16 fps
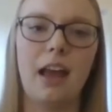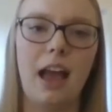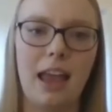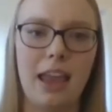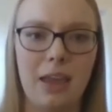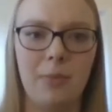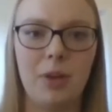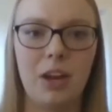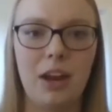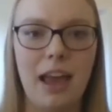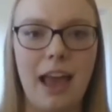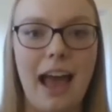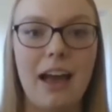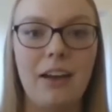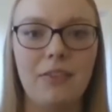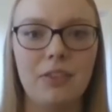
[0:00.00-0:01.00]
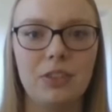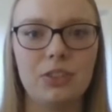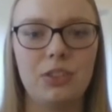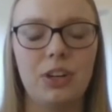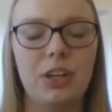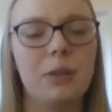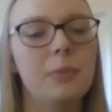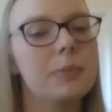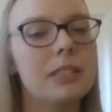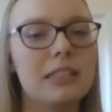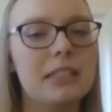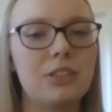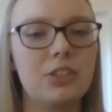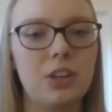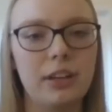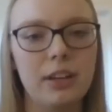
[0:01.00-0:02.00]
I am going to have a starting
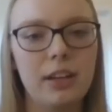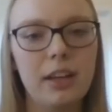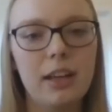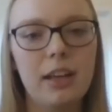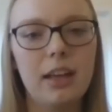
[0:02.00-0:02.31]
position